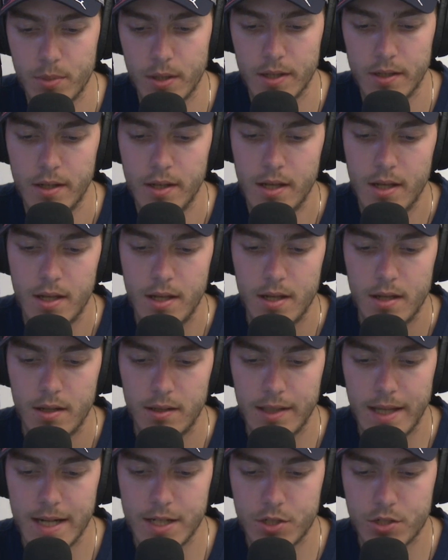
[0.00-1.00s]
But
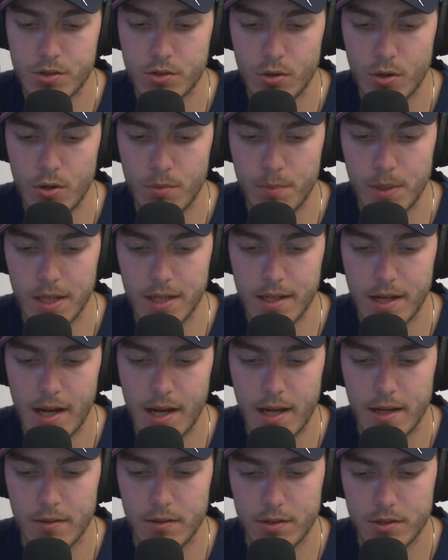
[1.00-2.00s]
Lance Stroll
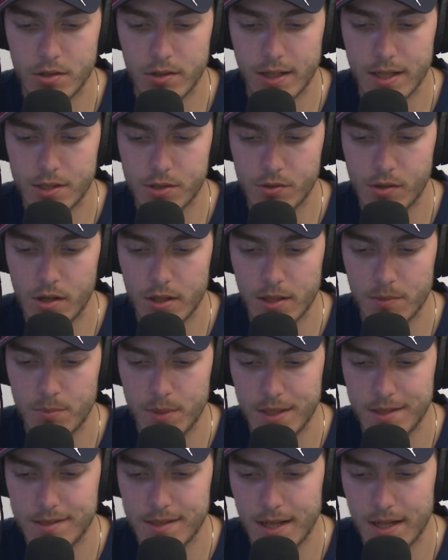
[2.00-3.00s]
P9, Sergei Sorokin
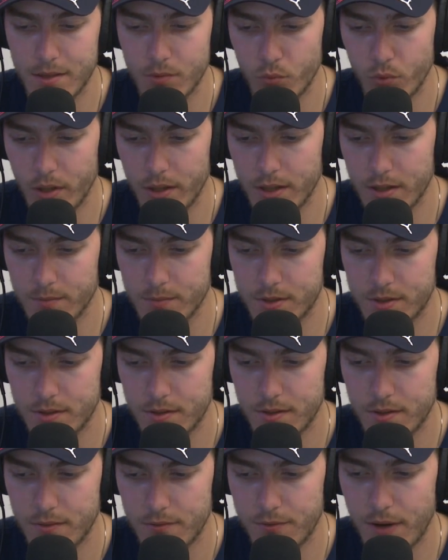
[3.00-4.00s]
P10, Williams
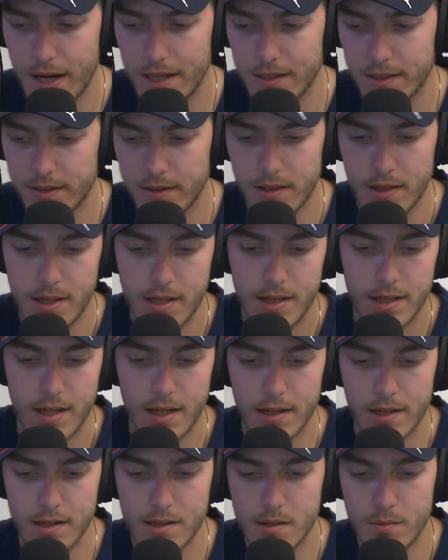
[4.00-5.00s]
finally
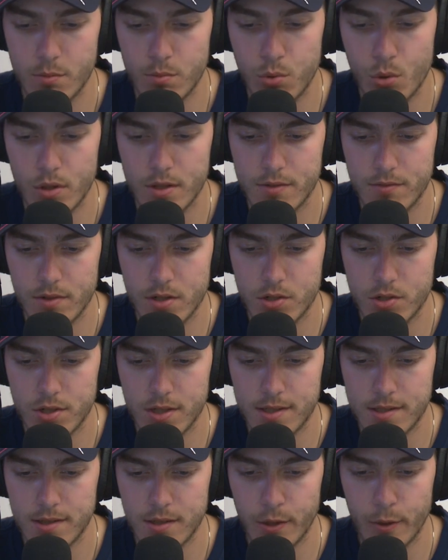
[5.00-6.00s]
getting a double points finish
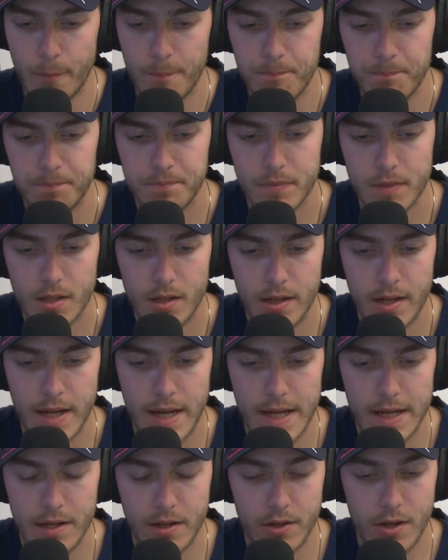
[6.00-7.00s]
this year.
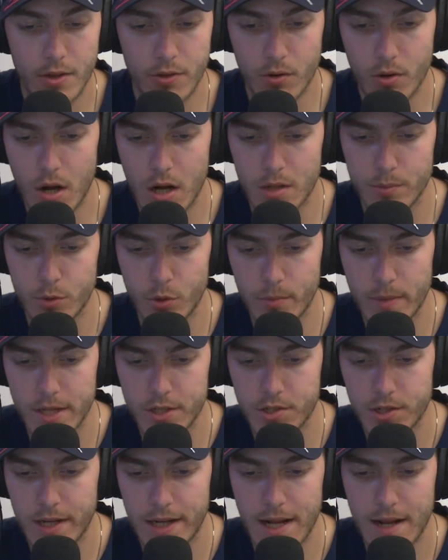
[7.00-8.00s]
And another honorable
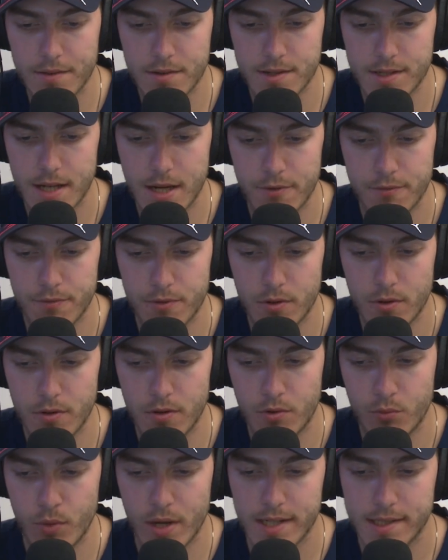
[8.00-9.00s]
mention I had to say
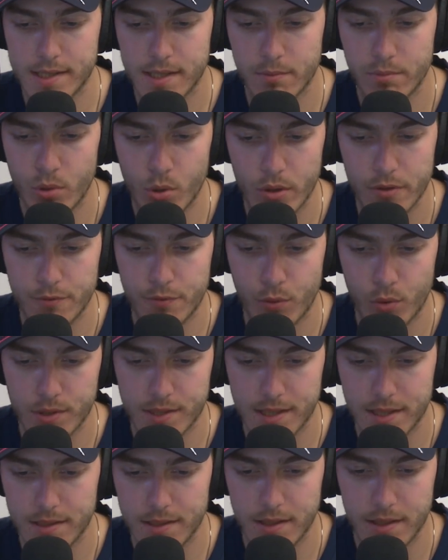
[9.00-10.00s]
for Racing Point
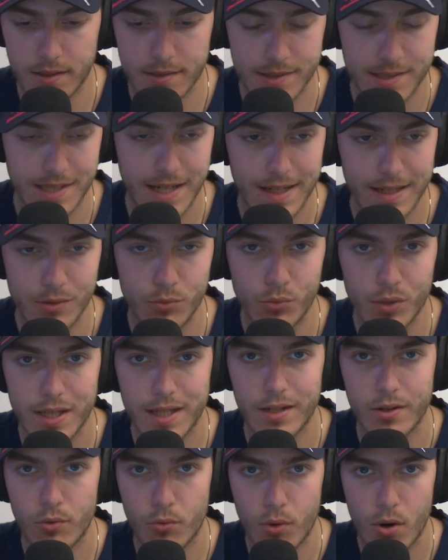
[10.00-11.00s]
Force India, second
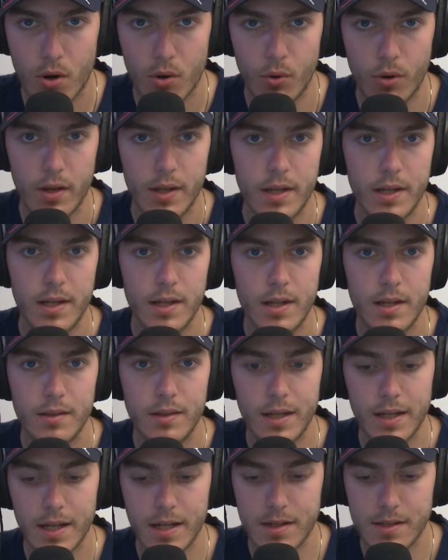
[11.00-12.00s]
week in a row
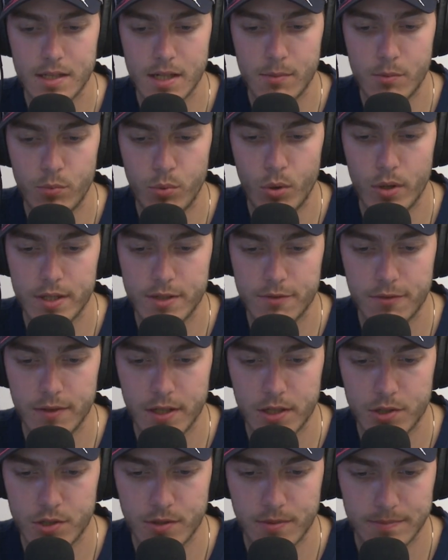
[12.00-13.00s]
they got a double points
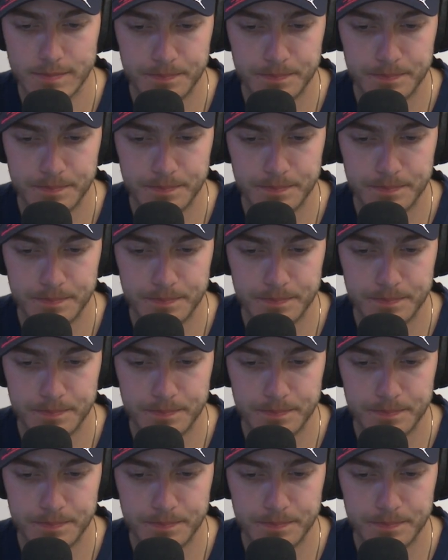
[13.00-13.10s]
finish